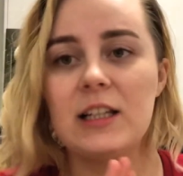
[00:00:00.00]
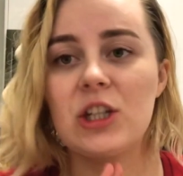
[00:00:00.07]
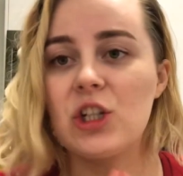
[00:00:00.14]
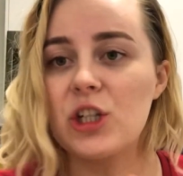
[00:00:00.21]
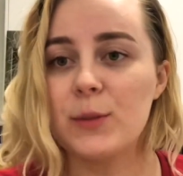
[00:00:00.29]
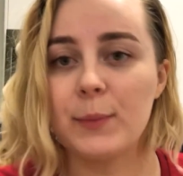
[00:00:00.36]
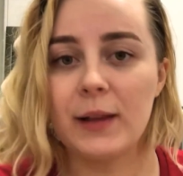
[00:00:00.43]
It's
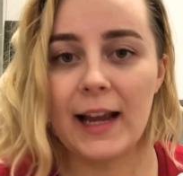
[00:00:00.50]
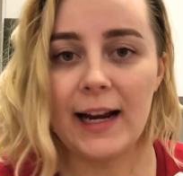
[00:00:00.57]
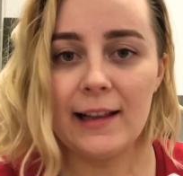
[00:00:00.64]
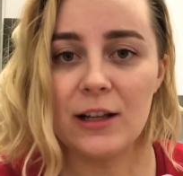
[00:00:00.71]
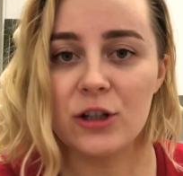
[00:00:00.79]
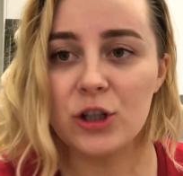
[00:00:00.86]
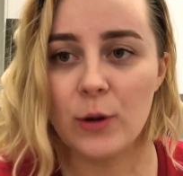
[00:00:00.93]
just
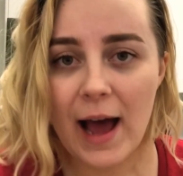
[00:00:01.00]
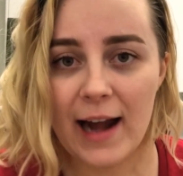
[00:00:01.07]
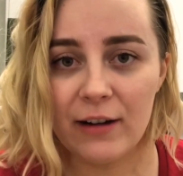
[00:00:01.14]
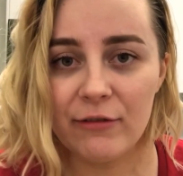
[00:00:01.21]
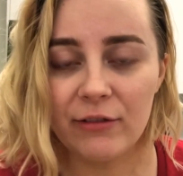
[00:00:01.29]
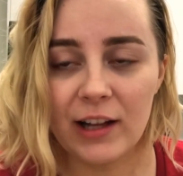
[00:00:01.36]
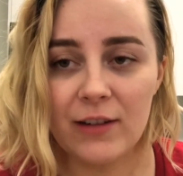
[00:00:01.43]
plain, there's no
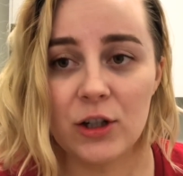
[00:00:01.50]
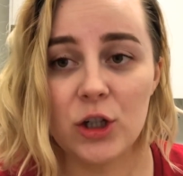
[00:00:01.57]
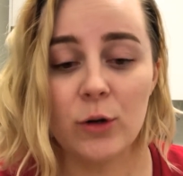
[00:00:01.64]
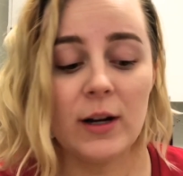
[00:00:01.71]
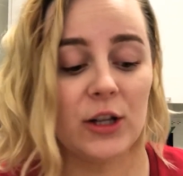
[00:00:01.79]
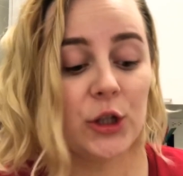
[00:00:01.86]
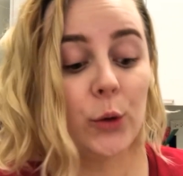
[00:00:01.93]
added flavor to it.